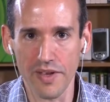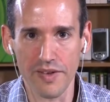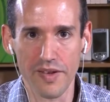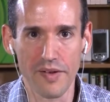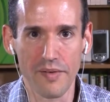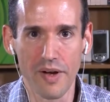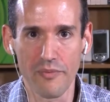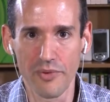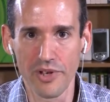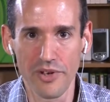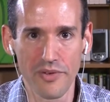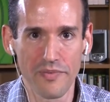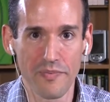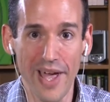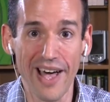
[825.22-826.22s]
a
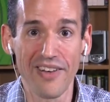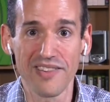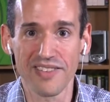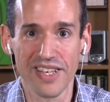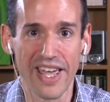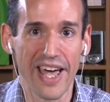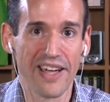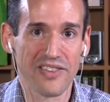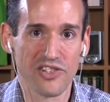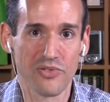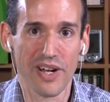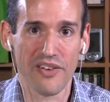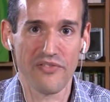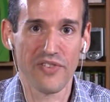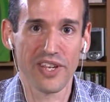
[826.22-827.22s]
real balancing act to
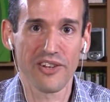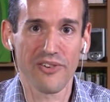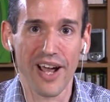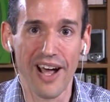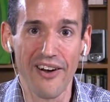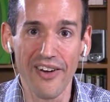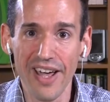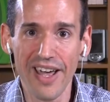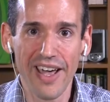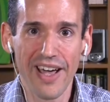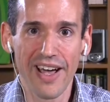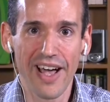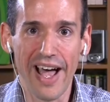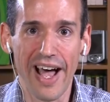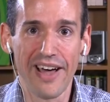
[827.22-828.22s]
try to figure out
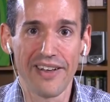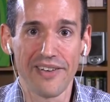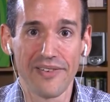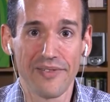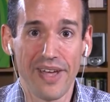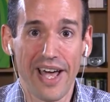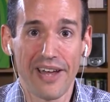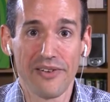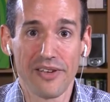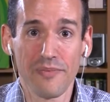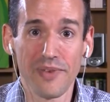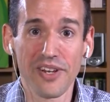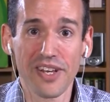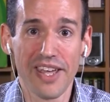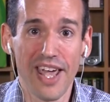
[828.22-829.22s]
how to
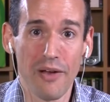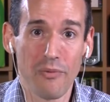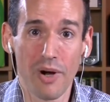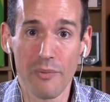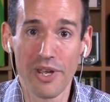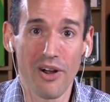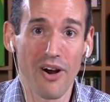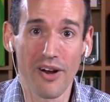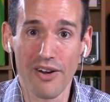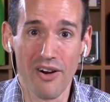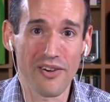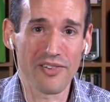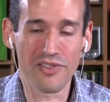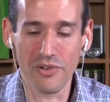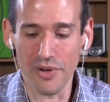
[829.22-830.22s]
communicate what we are and
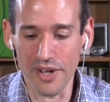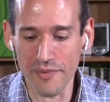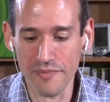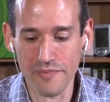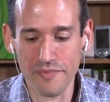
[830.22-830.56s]
aren't doing?